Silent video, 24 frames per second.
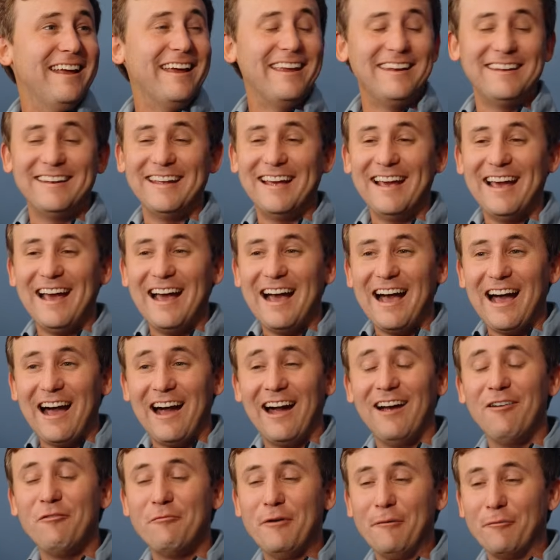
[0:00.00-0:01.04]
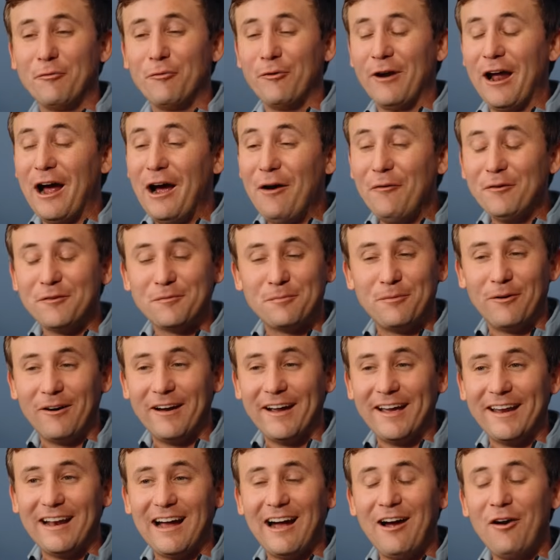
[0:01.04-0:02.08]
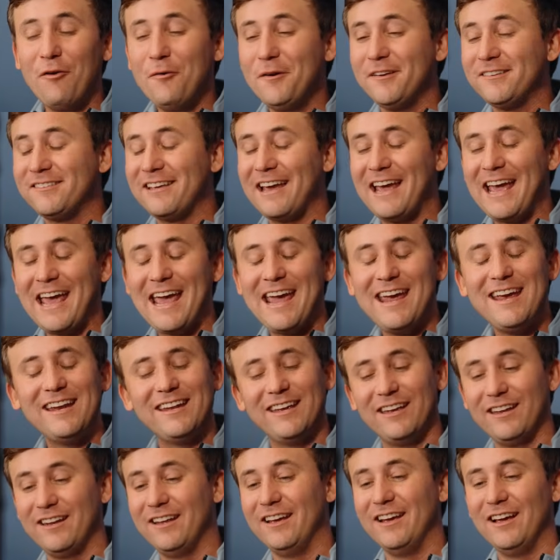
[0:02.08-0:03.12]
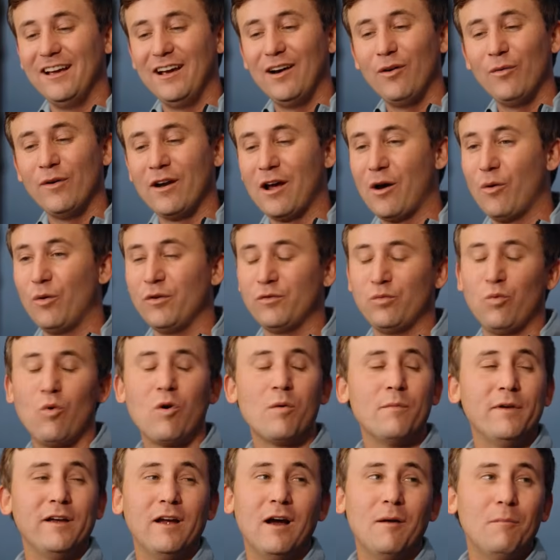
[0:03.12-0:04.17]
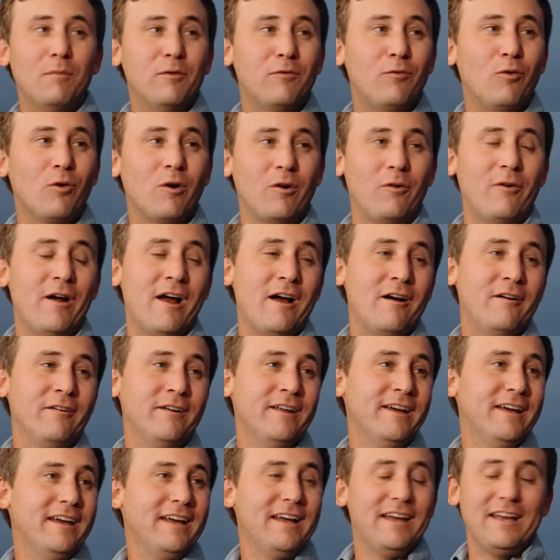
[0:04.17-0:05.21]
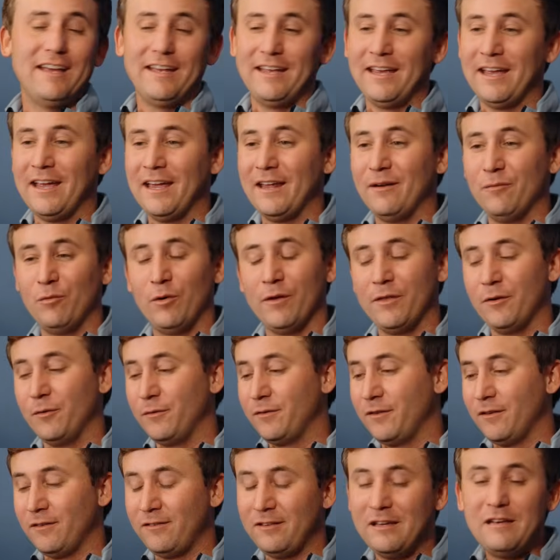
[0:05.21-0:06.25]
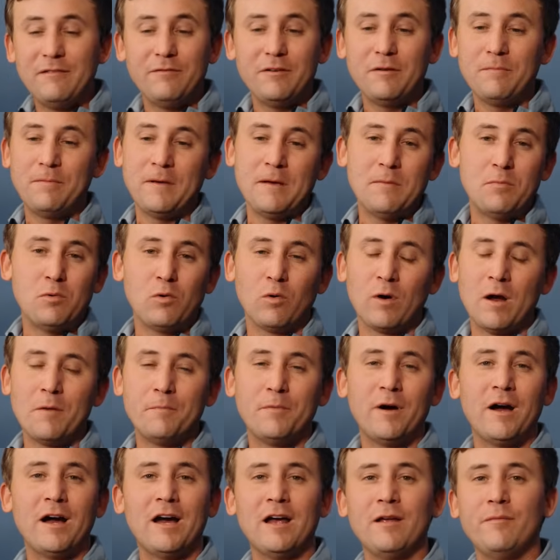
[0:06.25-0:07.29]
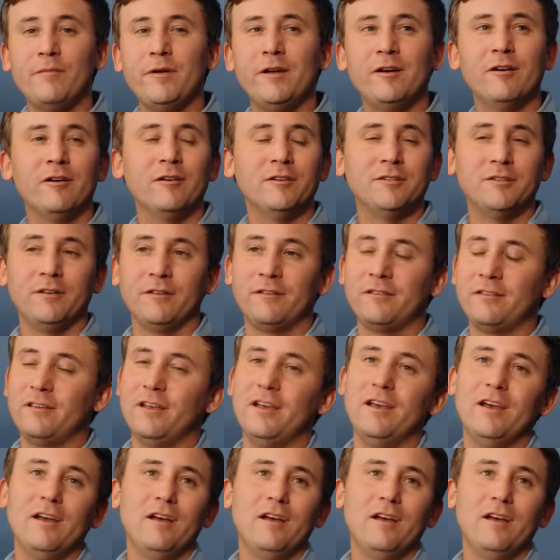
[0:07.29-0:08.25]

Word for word: and I remember when I was playing, I always hated when I was warming up before a round. And whether the TV people right behind me or just,